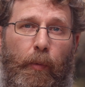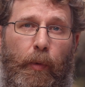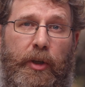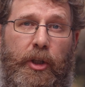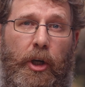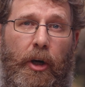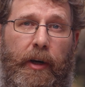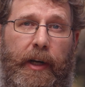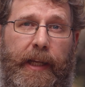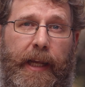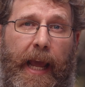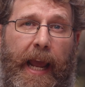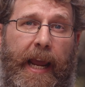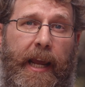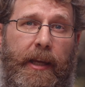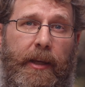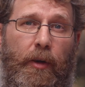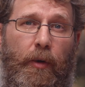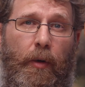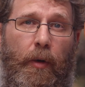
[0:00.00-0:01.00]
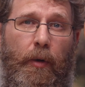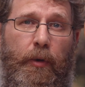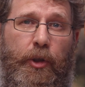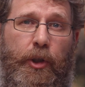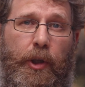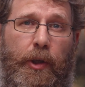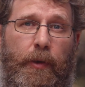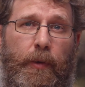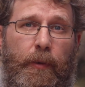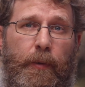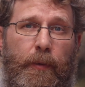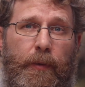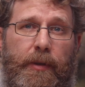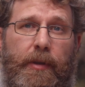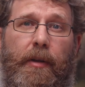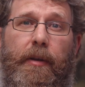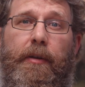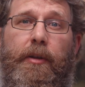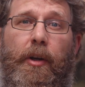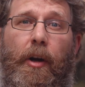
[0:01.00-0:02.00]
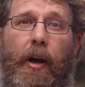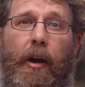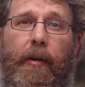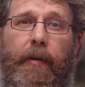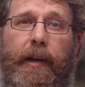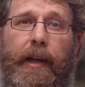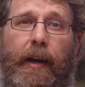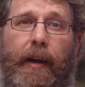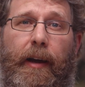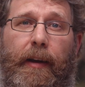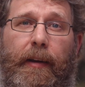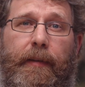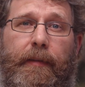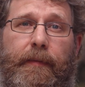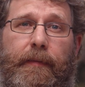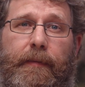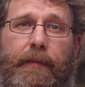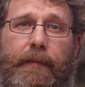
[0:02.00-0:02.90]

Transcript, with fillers: returning 8-year-old shoes to REI.